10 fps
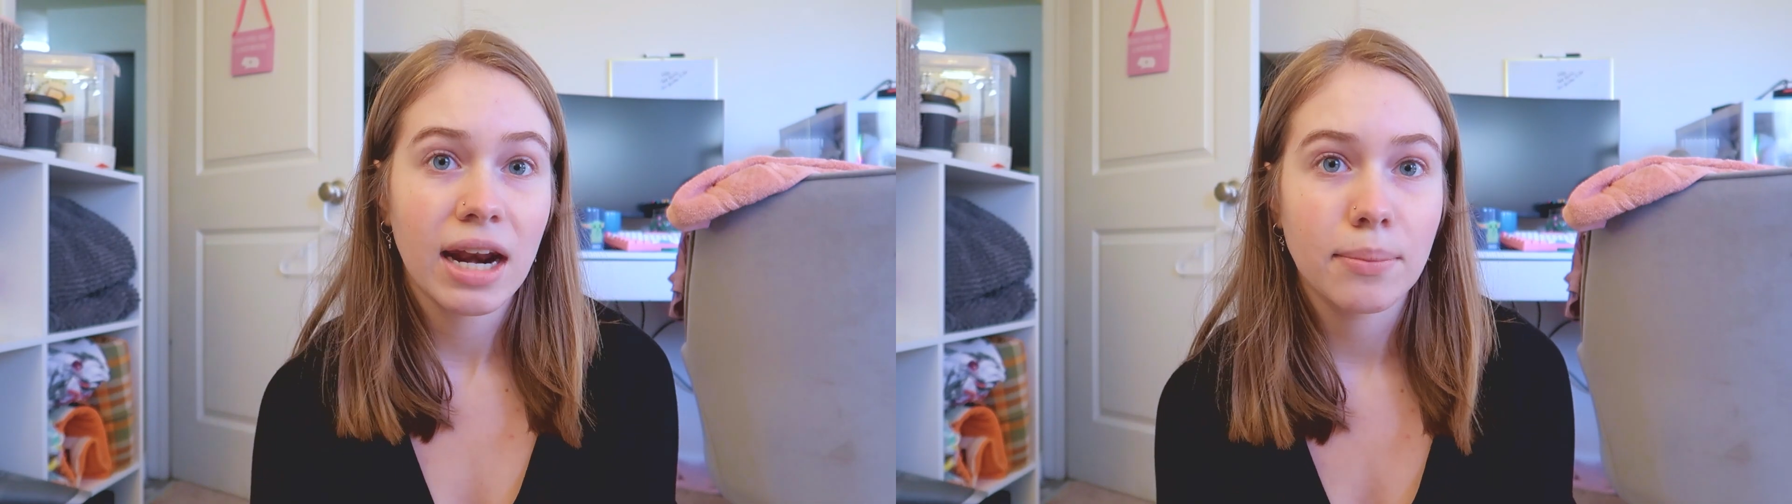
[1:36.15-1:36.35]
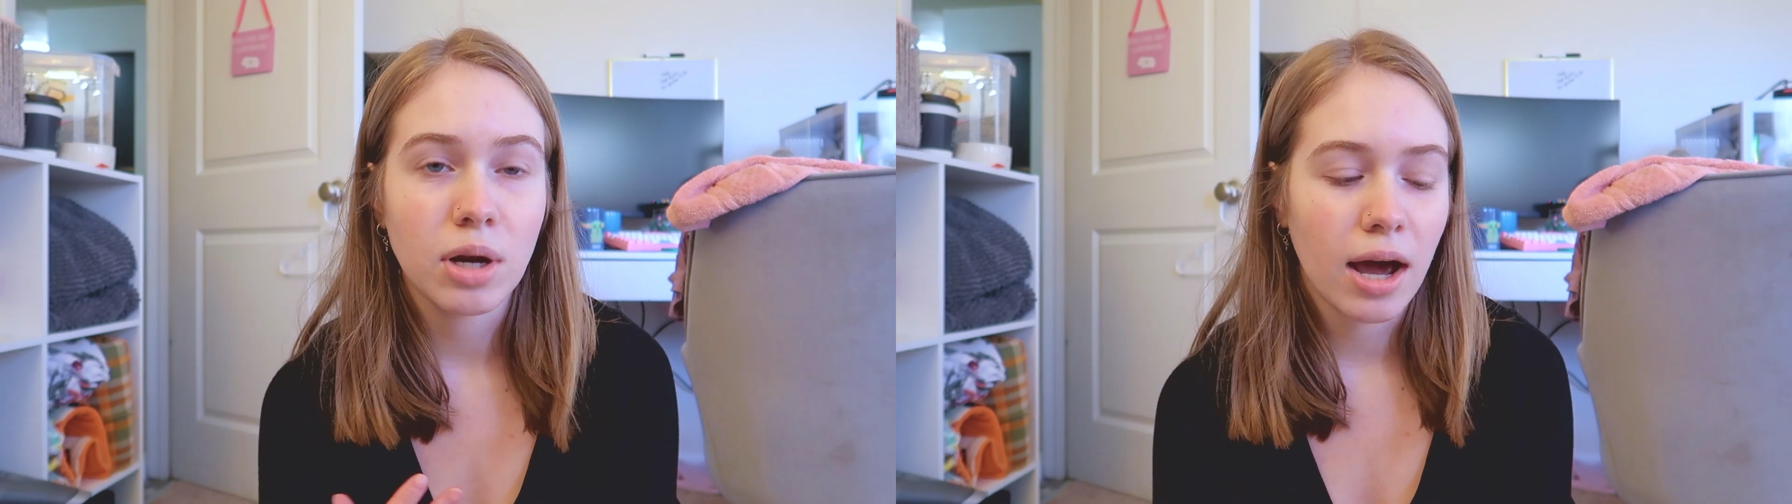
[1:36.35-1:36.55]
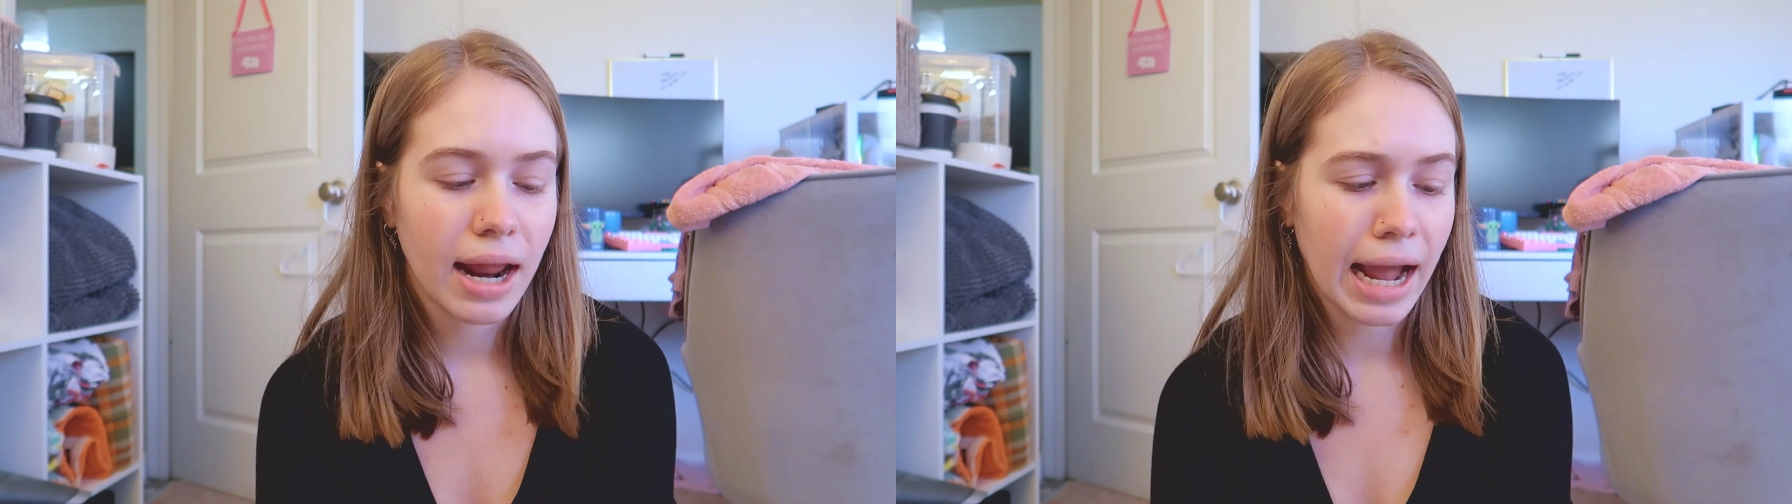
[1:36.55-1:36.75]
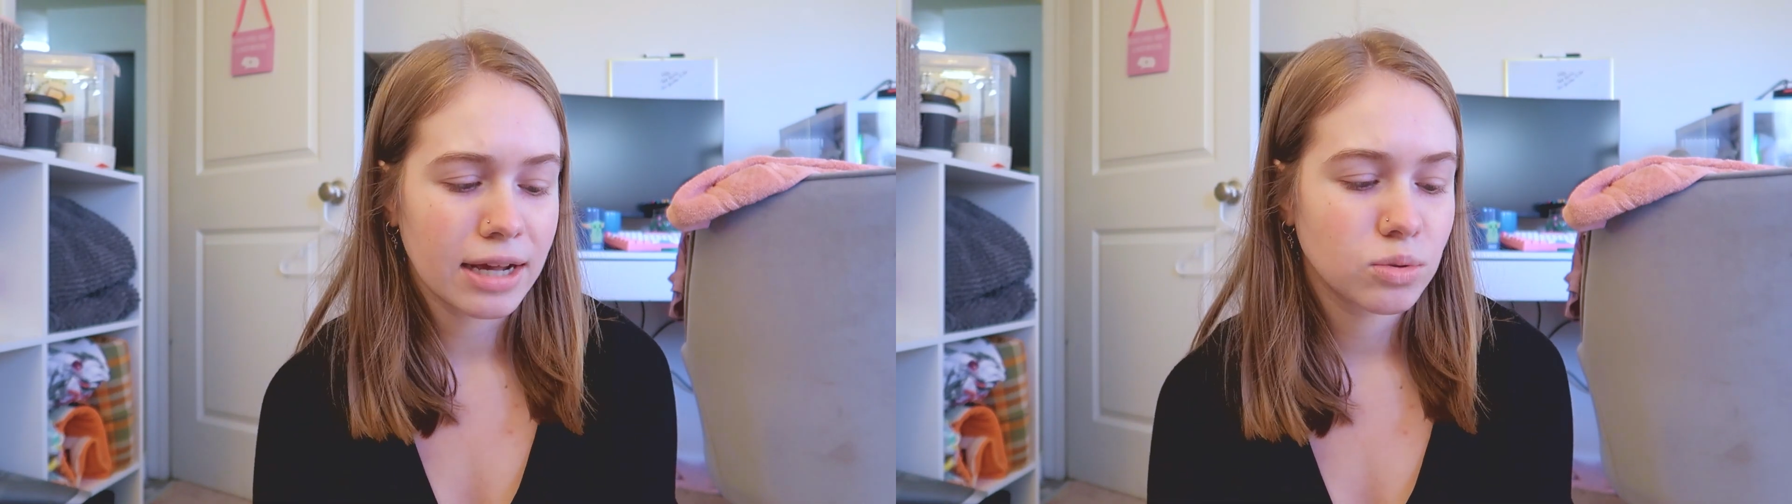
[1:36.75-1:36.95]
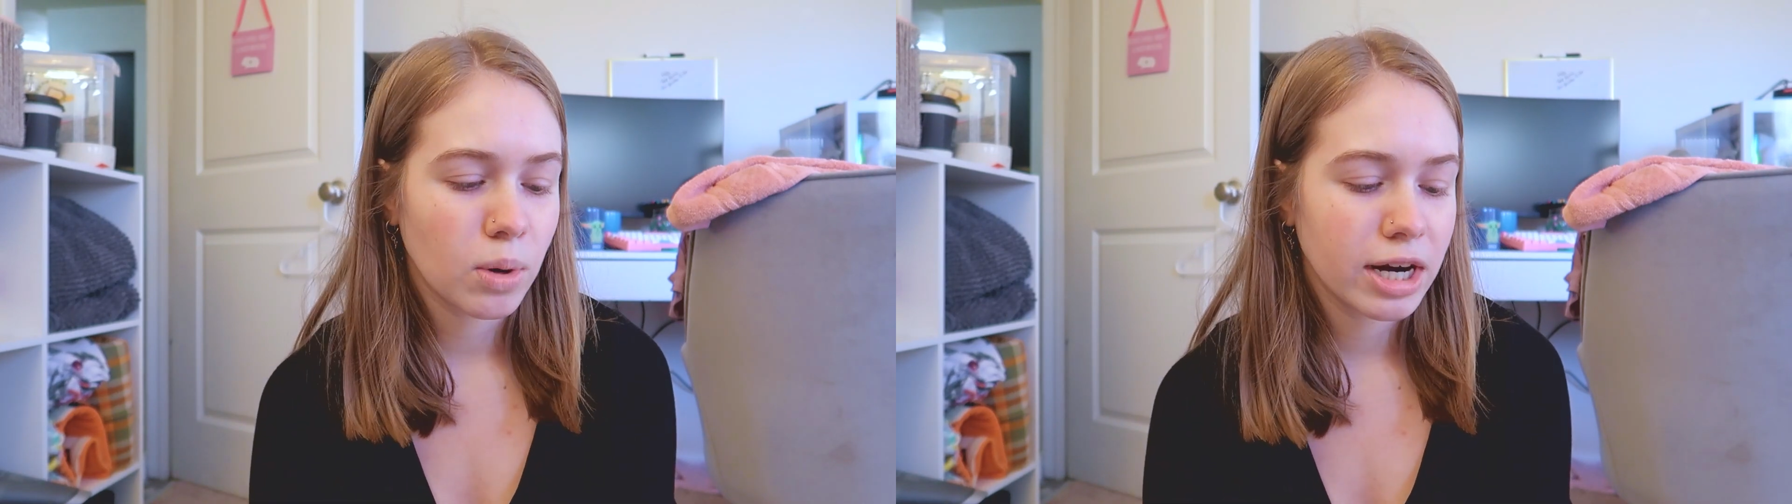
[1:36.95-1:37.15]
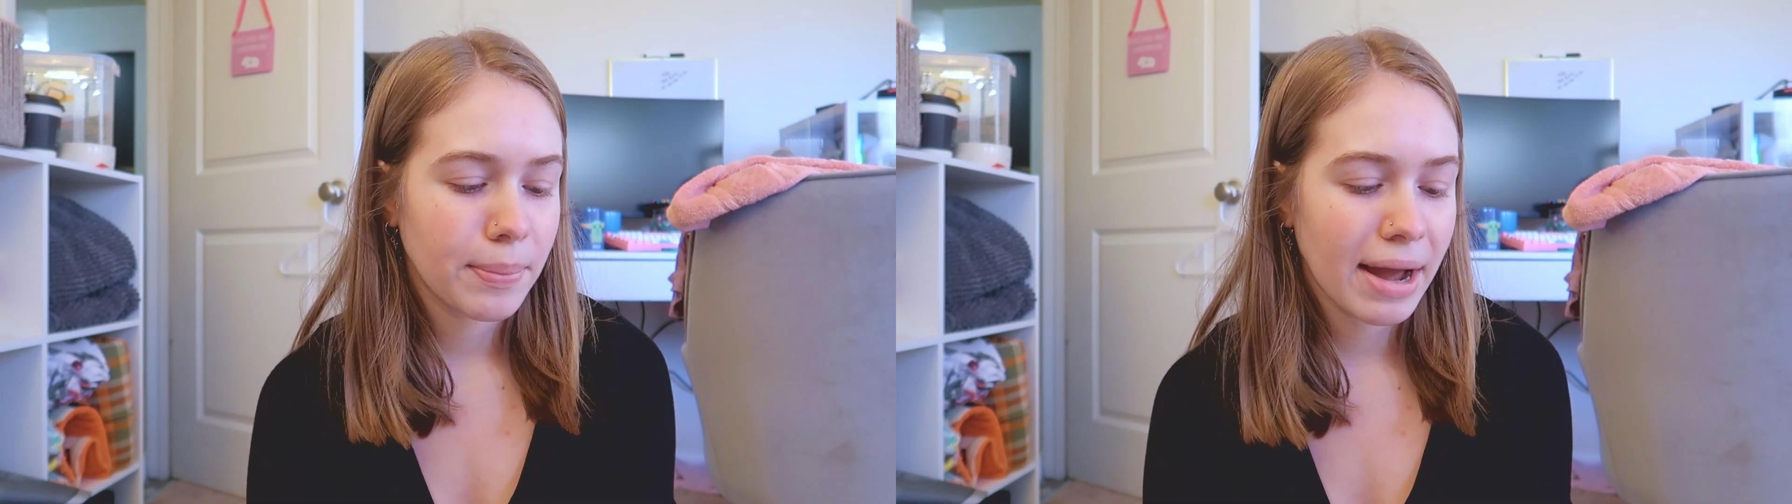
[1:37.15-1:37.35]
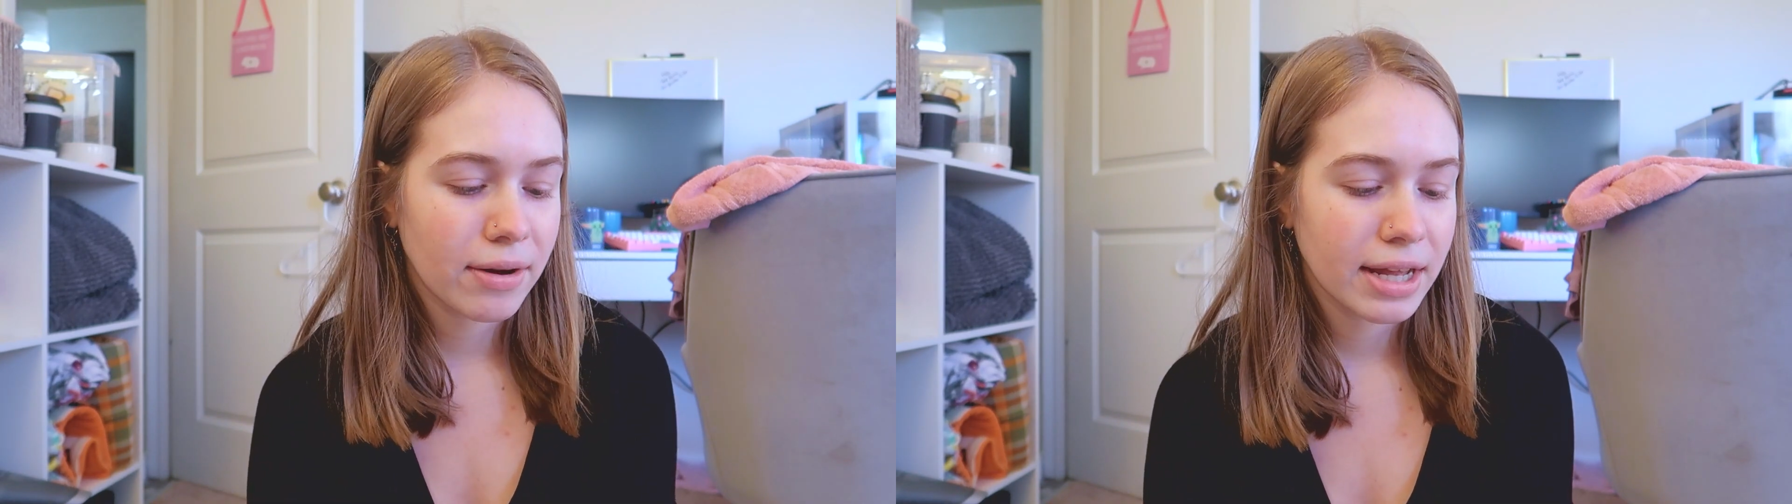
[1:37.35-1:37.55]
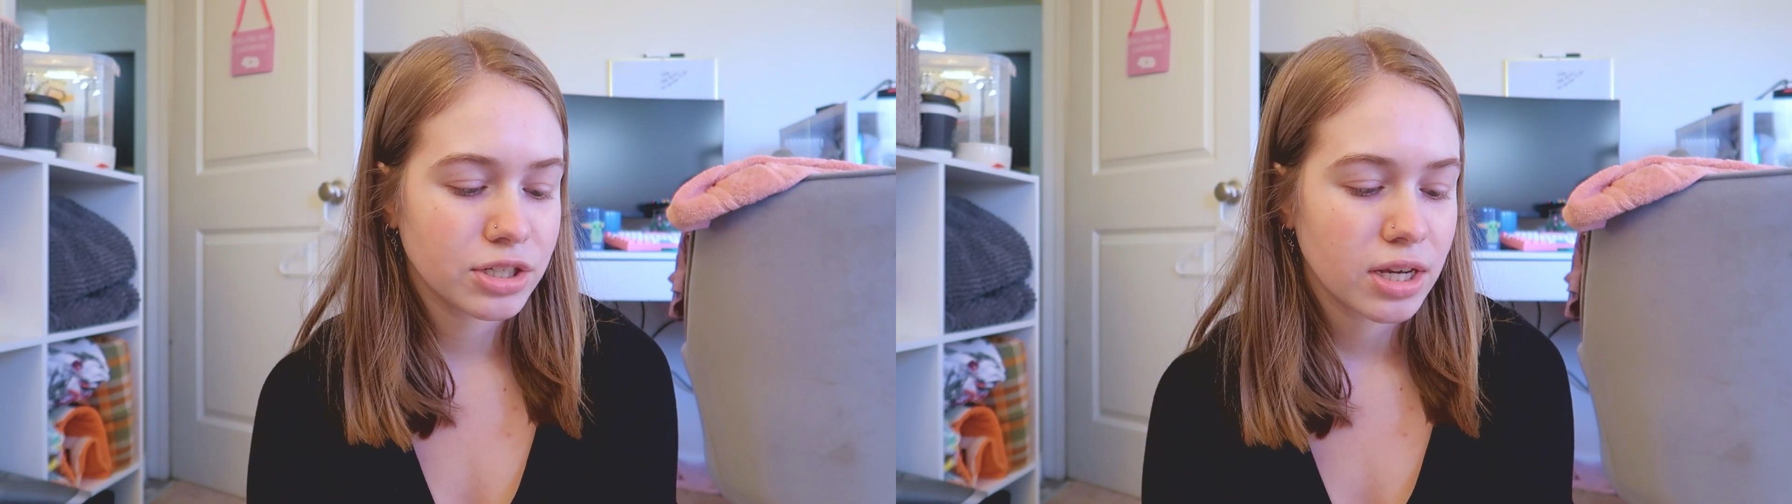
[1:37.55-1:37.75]
I'm not as worried about
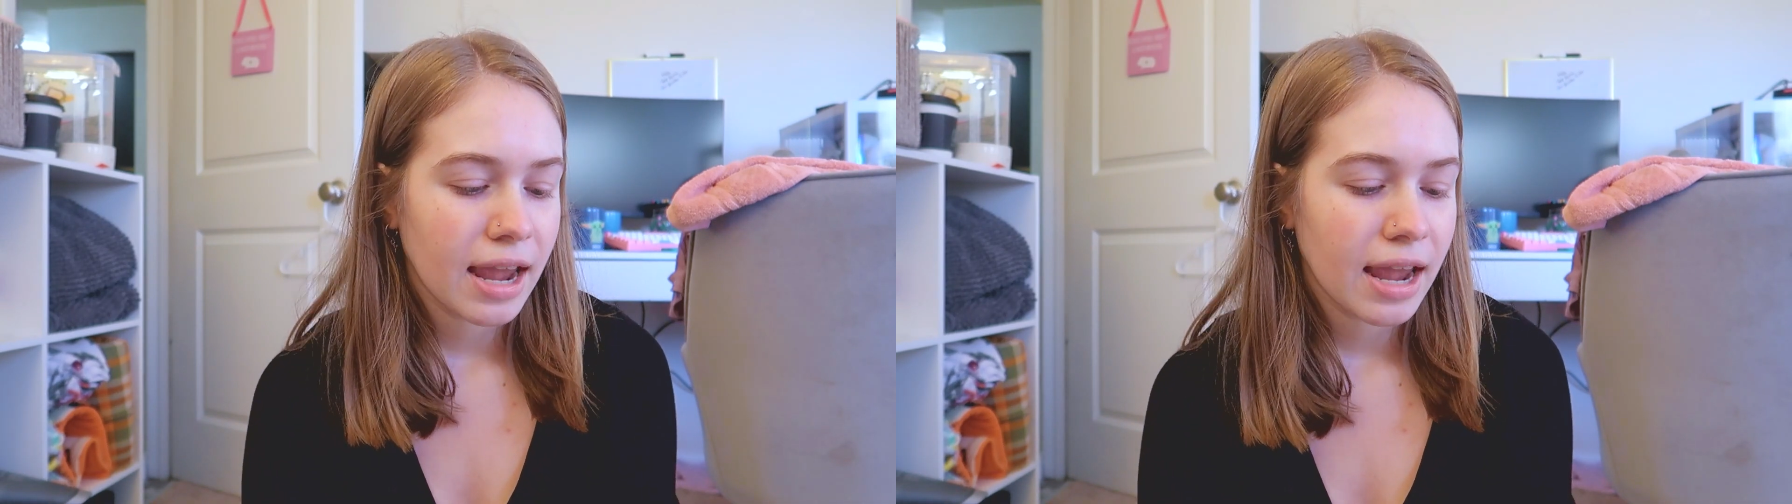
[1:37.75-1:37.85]
it.